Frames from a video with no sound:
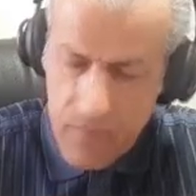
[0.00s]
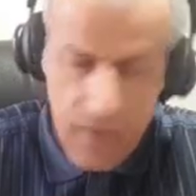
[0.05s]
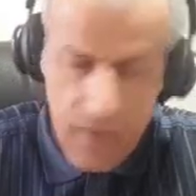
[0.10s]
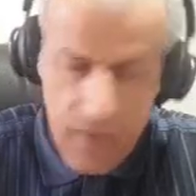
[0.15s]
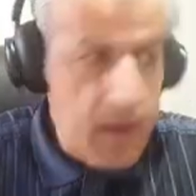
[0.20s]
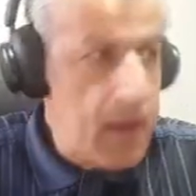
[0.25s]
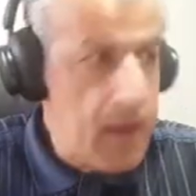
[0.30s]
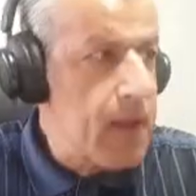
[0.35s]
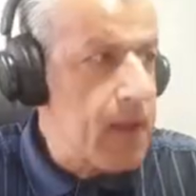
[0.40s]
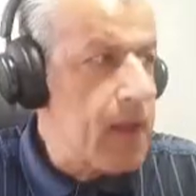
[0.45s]

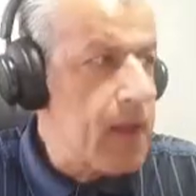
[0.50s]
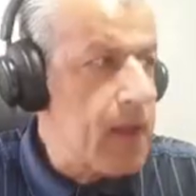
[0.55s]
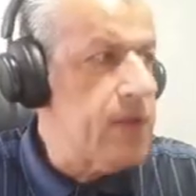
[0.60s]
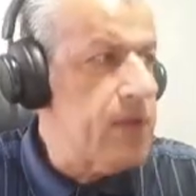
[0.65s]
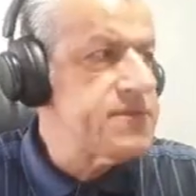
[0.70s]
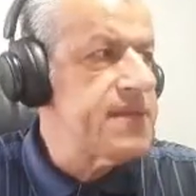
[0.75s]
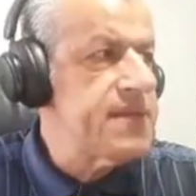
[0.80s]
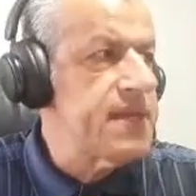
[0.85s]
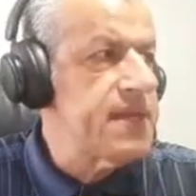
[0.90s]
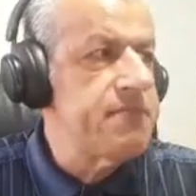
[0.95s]
constant
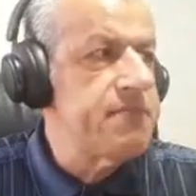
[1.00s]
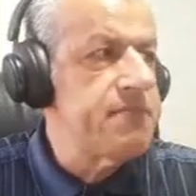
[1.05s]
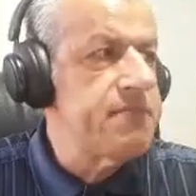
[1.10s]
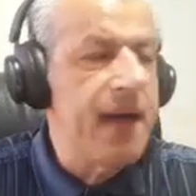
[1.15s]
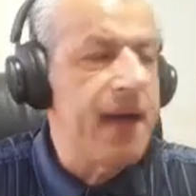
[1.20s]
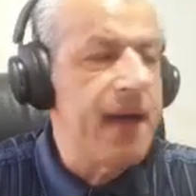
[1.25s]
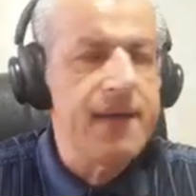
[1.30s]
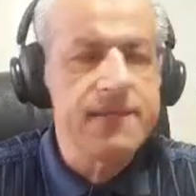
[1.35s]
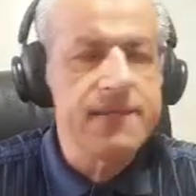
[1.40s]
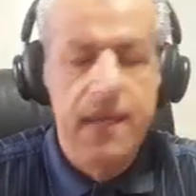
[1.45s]
mass,
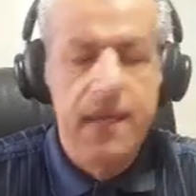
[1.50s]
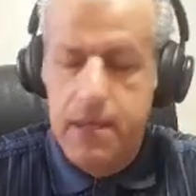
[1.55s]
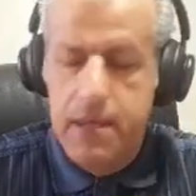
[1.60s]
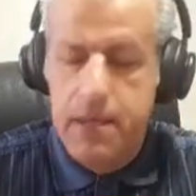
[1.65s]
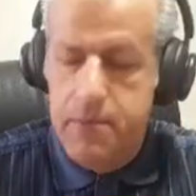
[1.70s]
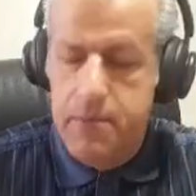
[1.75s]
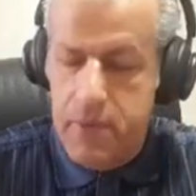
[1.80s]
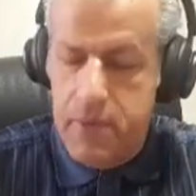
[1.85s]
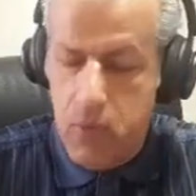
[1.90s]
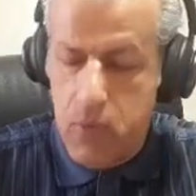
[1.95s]
but
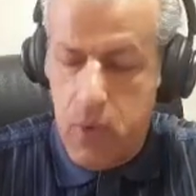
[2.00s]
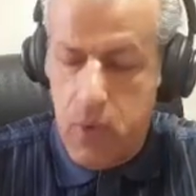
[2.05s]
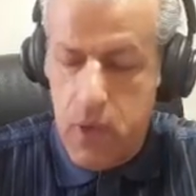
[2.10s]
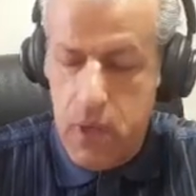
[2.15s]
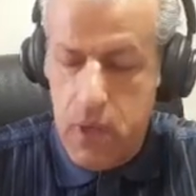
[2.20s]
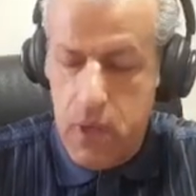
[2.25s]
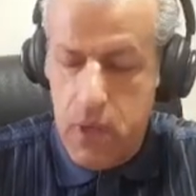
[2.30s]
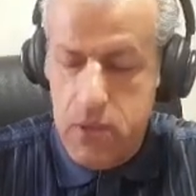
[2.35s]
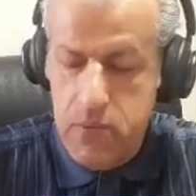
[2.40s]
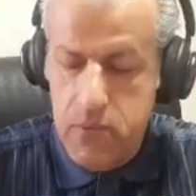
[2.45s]

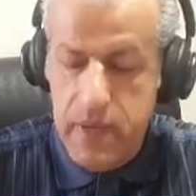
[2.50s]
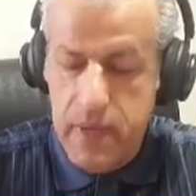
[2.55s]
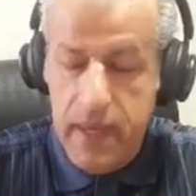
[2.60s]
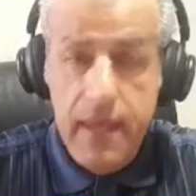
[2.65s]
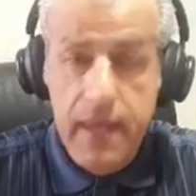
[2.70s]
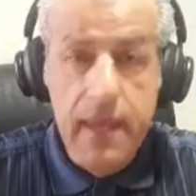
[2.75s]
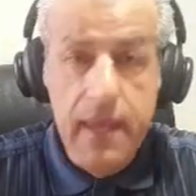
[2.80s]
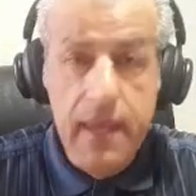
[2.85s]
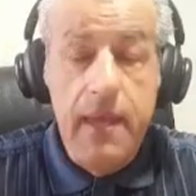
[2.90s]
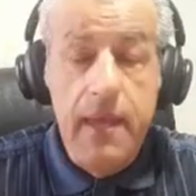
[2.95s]
volume
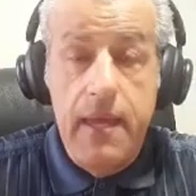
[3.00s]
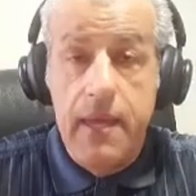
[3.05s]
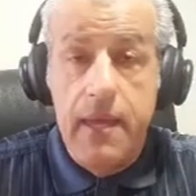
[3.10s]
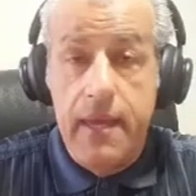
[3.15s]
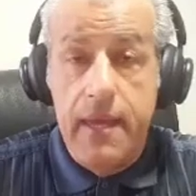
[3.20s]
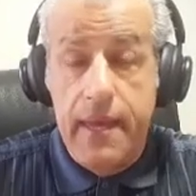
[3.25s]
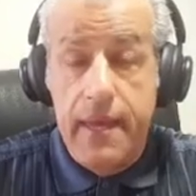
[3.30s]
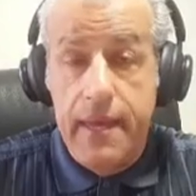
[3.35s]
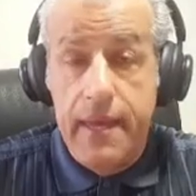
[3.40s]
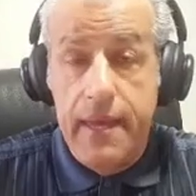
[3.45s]

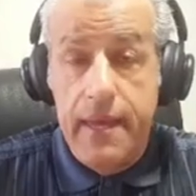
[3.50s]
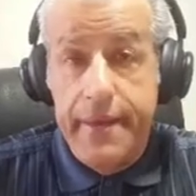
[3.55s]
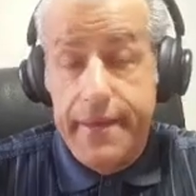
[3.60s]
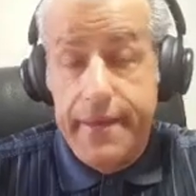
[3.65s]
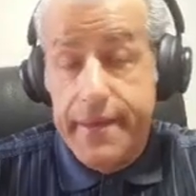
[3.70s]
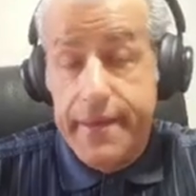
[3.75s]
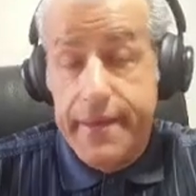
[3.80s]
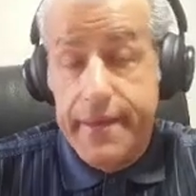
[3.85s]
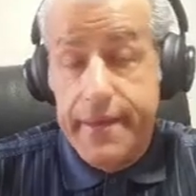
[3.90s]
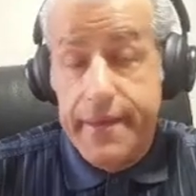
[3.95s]
is
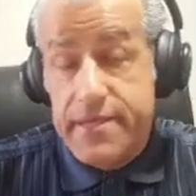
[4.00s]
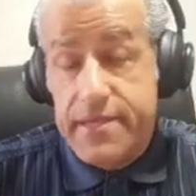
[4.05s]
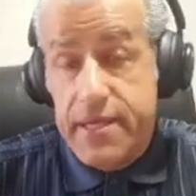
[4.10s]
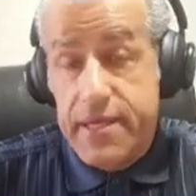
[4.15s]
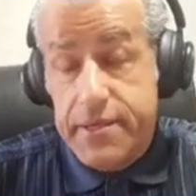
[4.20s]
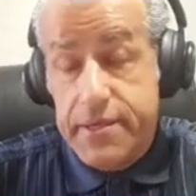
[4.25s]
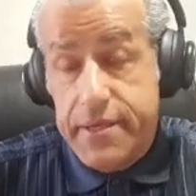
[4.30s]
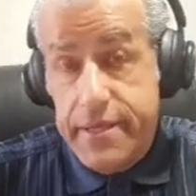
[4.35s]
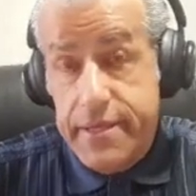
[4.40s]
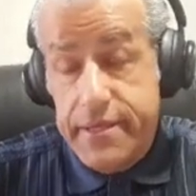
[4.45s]

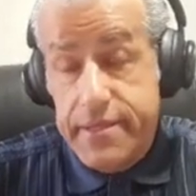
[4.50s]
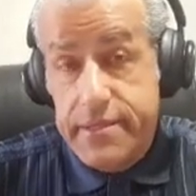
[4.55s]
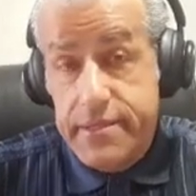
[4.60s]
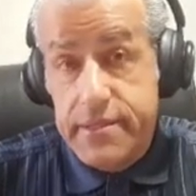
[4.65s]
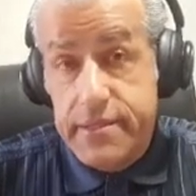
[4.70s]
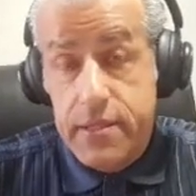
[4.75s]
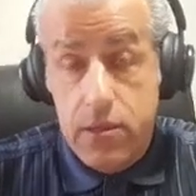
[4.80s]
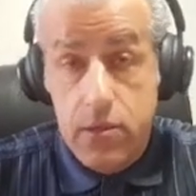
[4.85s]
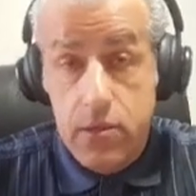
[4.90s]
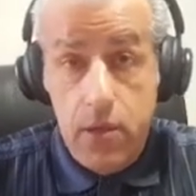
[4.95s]
increased
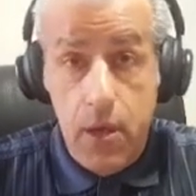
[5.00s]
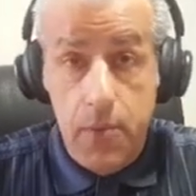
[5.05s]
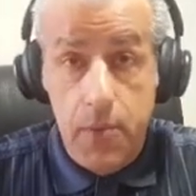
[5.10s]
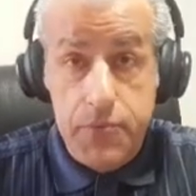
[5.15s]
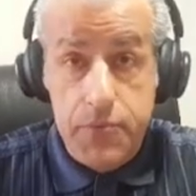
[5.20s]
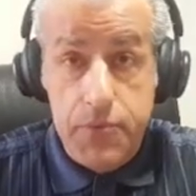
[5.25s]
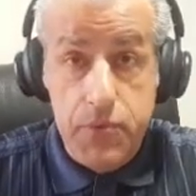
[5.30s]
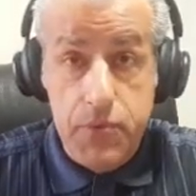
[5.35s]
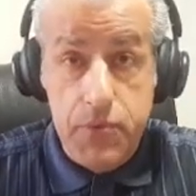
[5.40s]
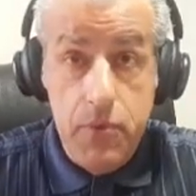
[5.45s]
up to
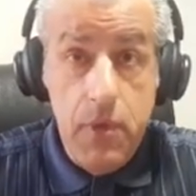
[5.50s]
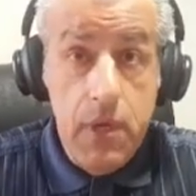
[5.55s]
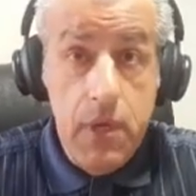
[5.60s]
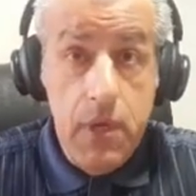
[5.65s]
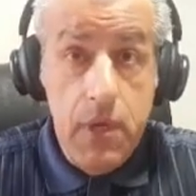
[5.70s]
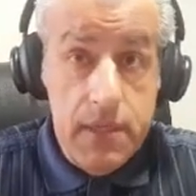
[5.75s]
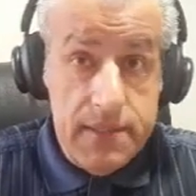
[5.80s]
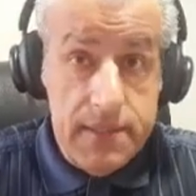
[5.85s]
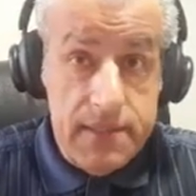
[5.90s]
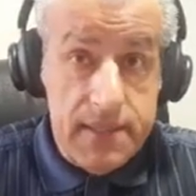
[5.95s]

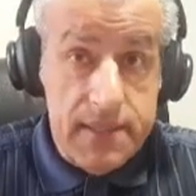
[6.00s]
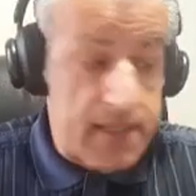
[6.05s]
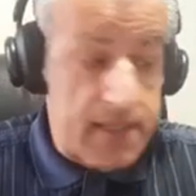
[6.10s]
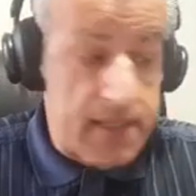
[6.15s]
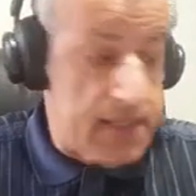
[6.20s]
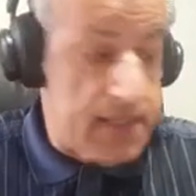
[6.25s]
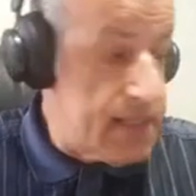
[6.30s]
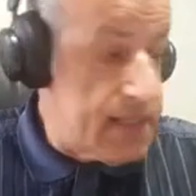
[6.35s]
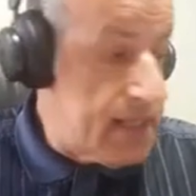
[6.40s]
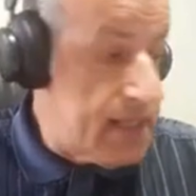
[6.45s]

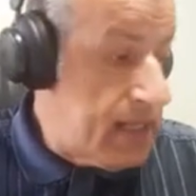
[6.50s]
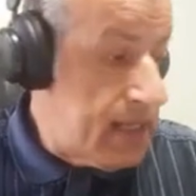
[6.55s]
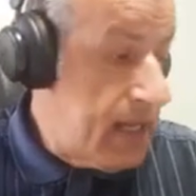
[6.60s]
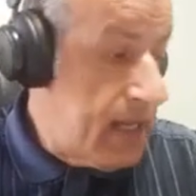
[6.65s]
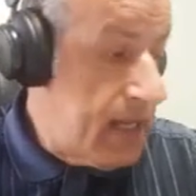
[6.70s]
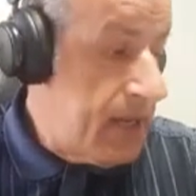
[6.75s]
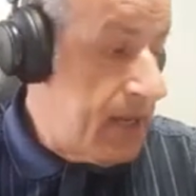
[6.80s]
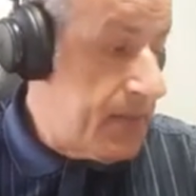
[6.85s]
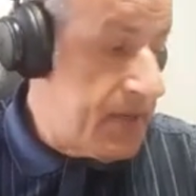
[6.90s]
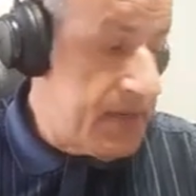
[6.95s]

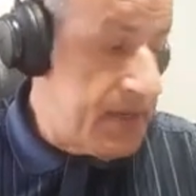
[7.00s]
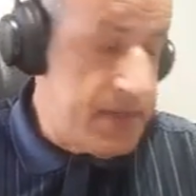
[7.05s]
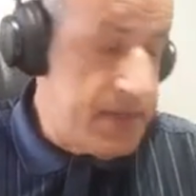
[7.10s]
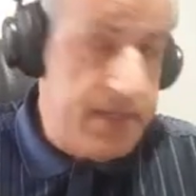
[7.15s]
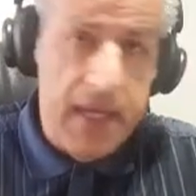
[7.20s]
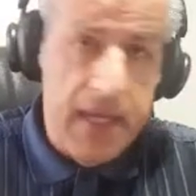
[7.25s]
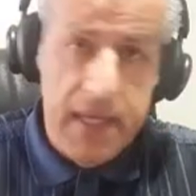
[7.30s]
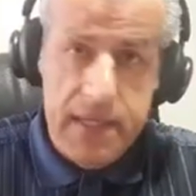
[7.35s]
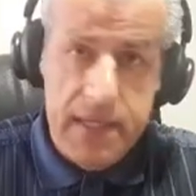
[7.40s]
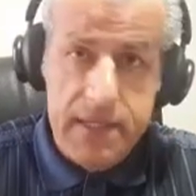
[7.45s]
60%.